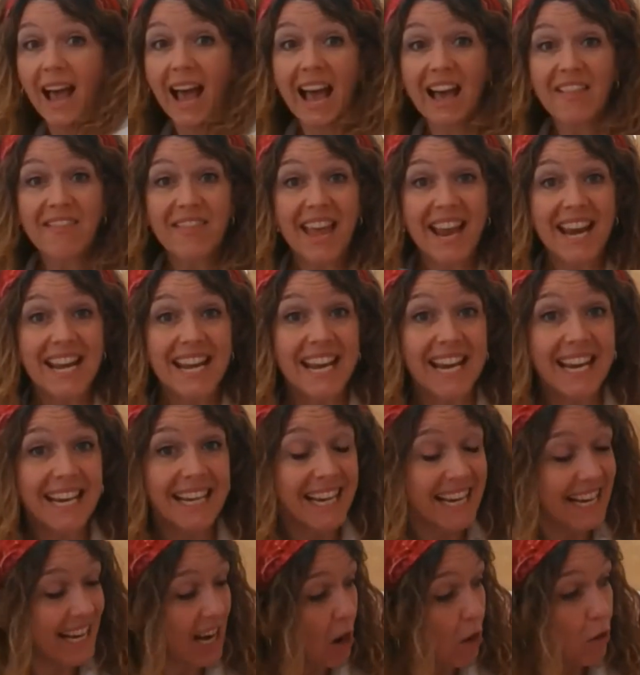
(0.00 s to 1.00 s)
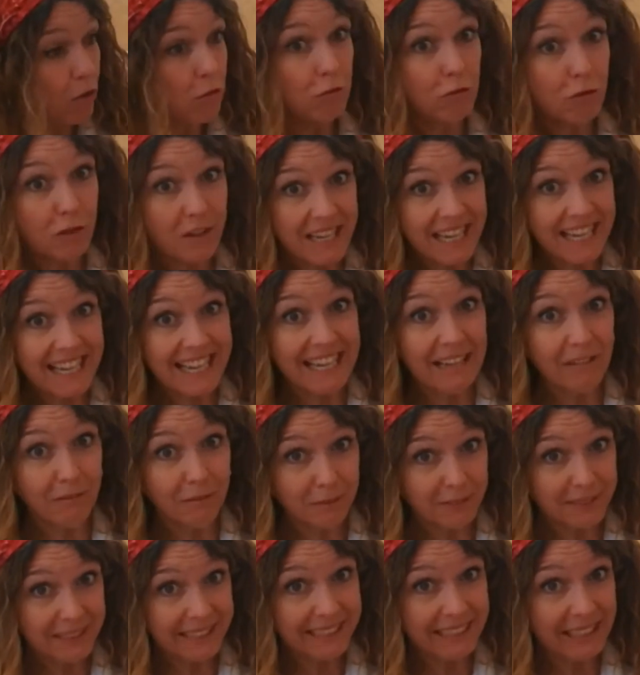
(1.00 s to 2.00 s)
and then he did a
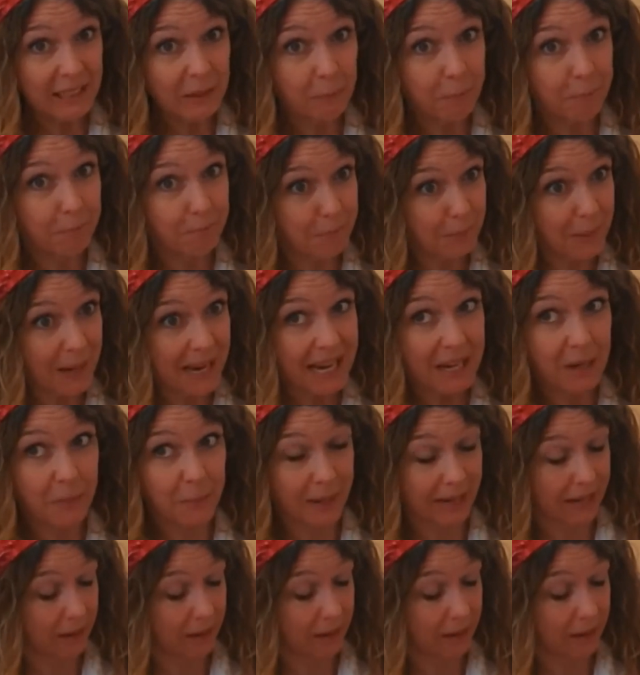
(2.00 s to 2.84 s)
really big